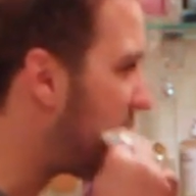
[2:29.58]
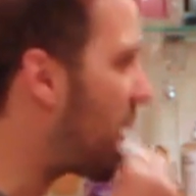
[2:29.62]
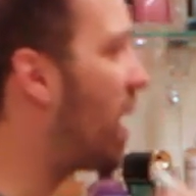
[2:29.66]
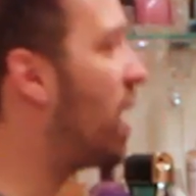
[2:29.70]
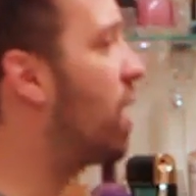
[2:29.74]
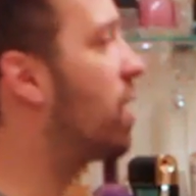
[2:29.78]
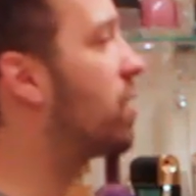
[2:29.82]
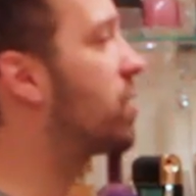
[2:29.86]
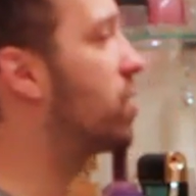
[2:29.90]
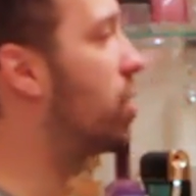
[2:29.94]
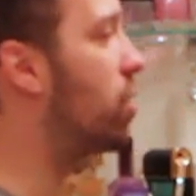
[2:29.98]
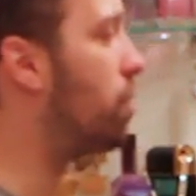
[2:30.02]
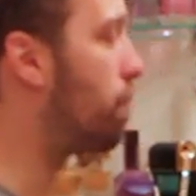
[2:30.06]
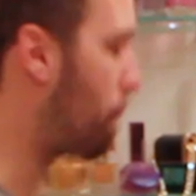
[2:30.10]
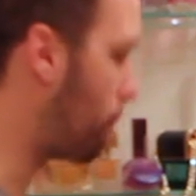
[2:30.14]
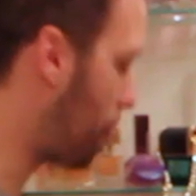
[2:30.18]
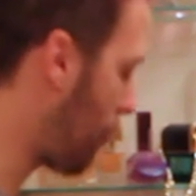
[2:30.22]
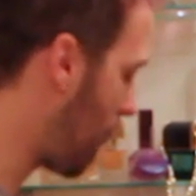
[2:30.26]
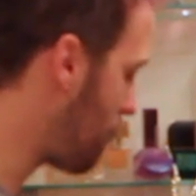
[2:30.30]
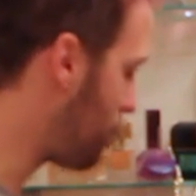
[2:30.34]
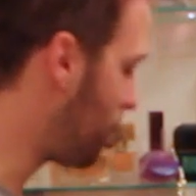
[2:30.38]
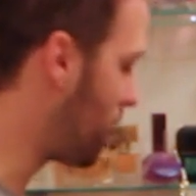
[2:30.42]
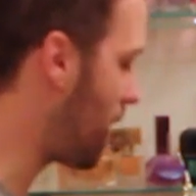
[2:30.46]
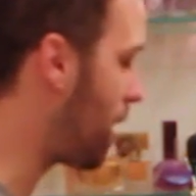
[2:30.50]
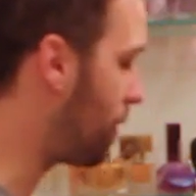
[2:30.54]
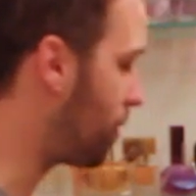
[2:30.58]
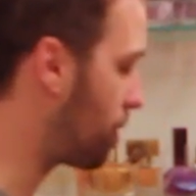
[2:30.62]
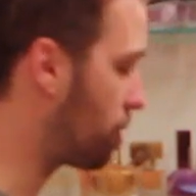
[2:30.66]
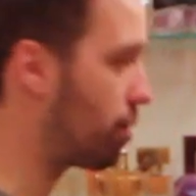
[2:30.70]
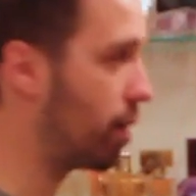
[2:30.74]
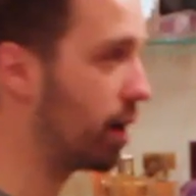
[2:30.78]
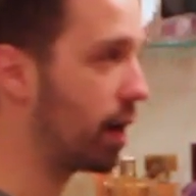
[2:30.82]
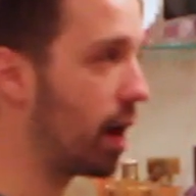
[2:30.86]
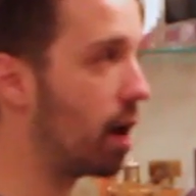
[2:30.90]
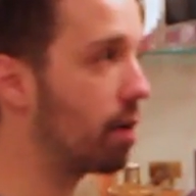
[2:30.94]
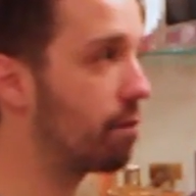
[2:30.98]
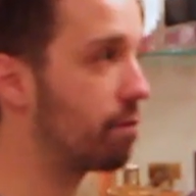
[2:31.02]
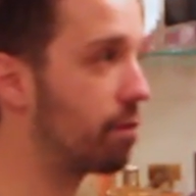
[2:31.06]
I haven't had the
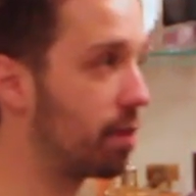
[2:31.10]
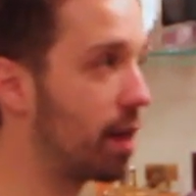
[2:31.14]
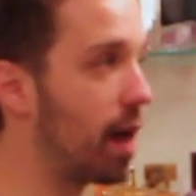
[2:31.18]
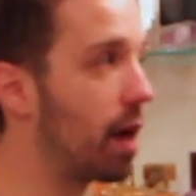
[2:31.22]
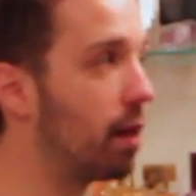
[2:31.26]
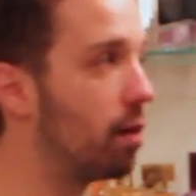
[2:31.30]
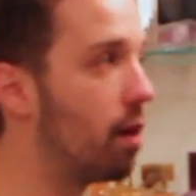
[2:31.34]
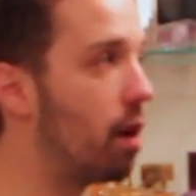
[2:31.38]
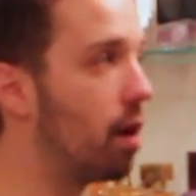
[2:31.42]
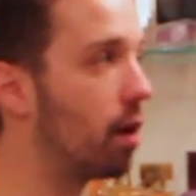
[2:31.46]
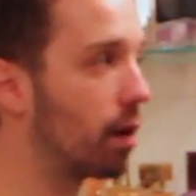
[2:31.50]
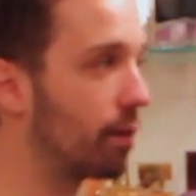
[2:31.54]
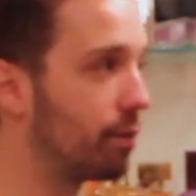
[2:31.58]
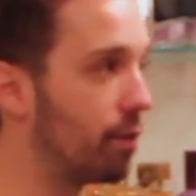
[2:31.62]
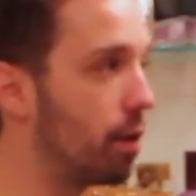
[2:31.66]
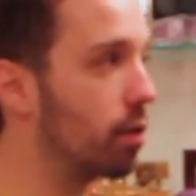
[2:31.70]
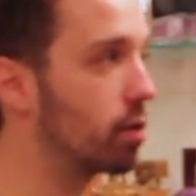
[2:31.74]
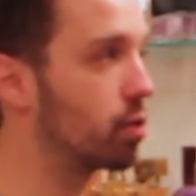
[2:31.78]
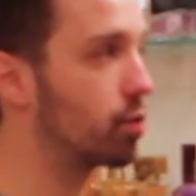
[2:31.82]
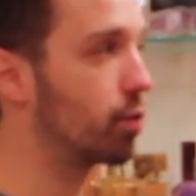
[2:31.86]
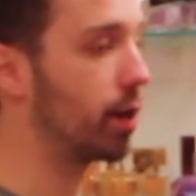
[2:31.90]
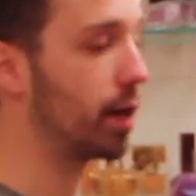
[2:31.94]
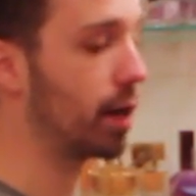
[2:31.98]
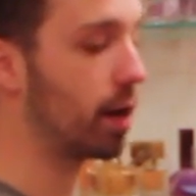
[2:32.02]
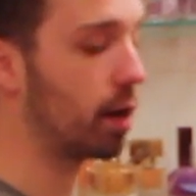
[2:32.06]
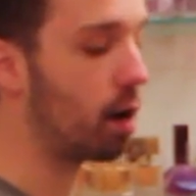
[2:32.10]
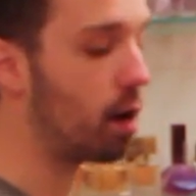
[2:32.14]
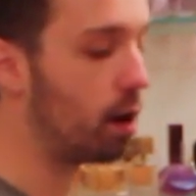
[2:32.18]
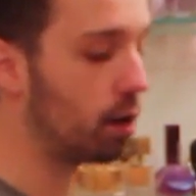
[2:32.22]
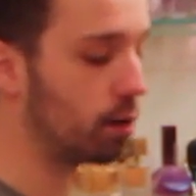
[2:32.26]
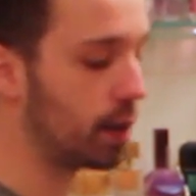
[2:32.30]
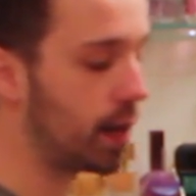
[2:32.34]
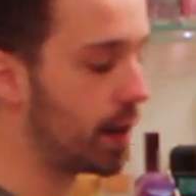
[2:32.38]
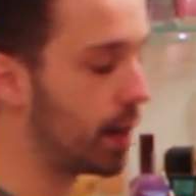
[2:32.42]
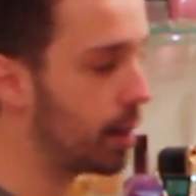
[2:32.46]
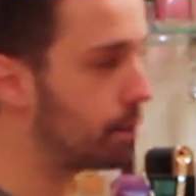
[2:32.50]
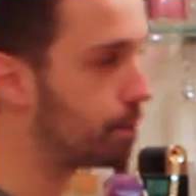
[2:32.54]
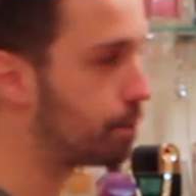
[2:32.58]
green on for that long. If I was wearing it all
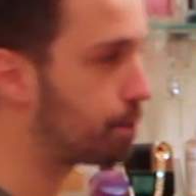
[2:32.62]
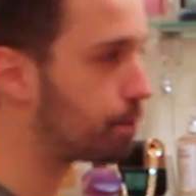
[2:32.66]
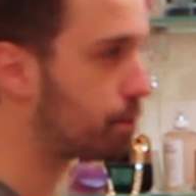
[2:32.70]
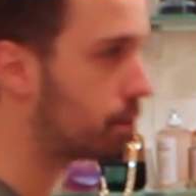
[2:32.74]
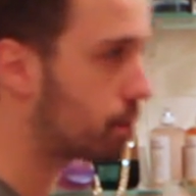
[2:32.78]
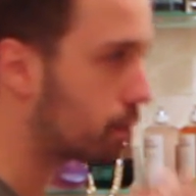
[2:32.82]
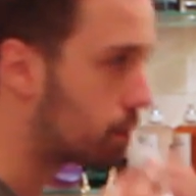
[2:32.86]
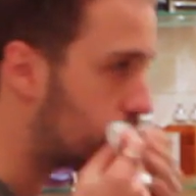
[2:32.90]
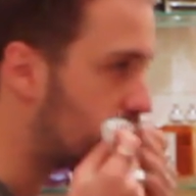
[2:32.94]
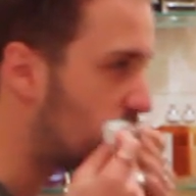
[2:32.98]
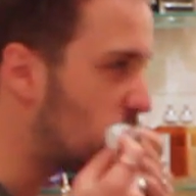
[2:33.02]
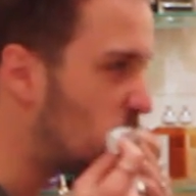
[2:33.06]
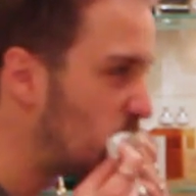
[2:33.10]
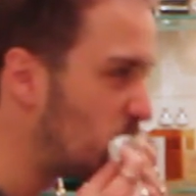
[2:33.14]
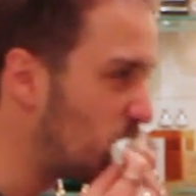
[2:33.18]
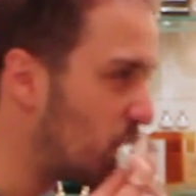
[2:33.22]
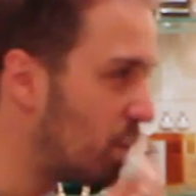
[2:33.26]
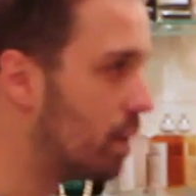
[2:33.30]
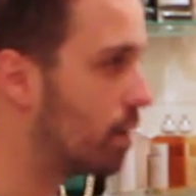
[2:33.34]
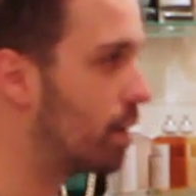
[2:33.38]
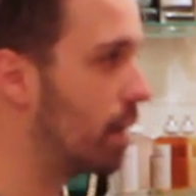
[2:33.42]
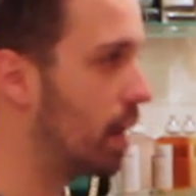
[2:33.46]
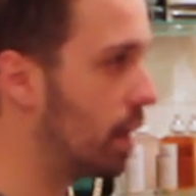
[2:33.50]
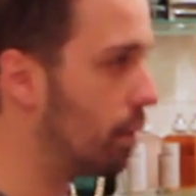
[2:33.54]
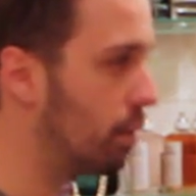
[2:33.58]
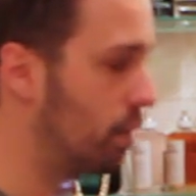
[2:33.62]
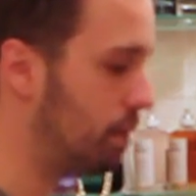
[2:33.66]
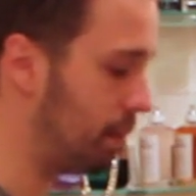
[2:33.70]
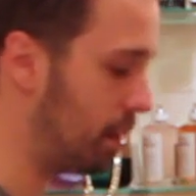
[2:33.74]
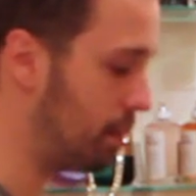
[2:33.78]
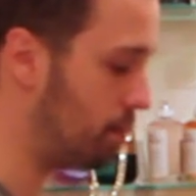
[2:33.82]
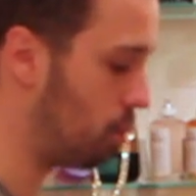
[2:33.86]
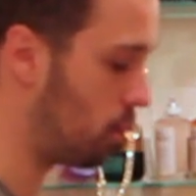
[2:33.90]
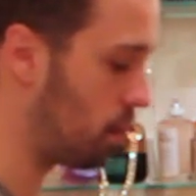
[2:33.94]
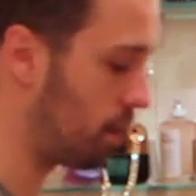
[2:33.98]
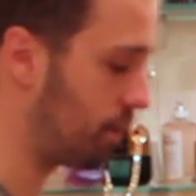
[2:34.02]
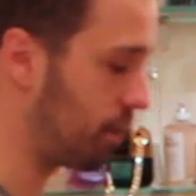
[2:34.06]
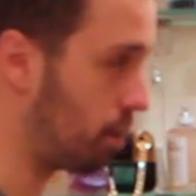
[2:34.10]
night, then it would be
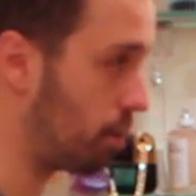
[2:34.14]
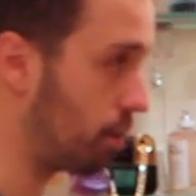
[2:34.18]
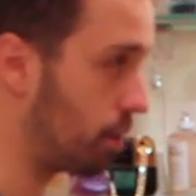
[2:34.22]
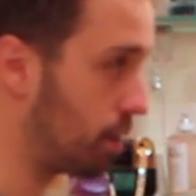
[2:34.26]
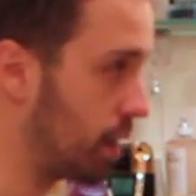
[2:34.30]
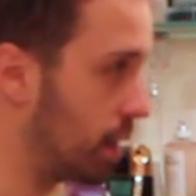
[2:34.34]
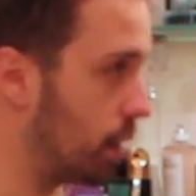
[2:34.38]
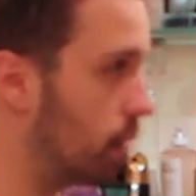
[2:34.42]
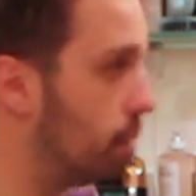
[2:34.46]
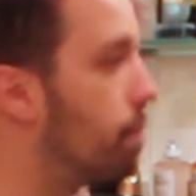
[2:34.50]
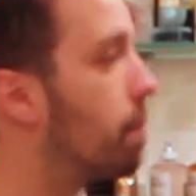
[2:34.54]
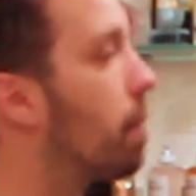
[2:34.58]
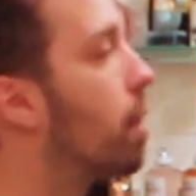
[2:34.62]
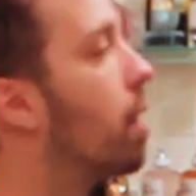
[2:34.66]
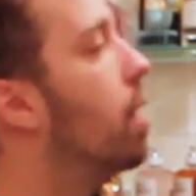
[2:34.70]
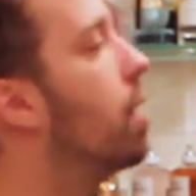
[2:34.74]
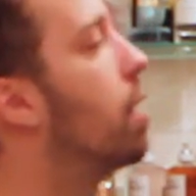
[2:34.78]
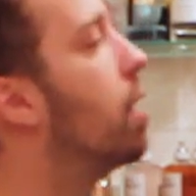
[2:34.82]
more of an ordeal.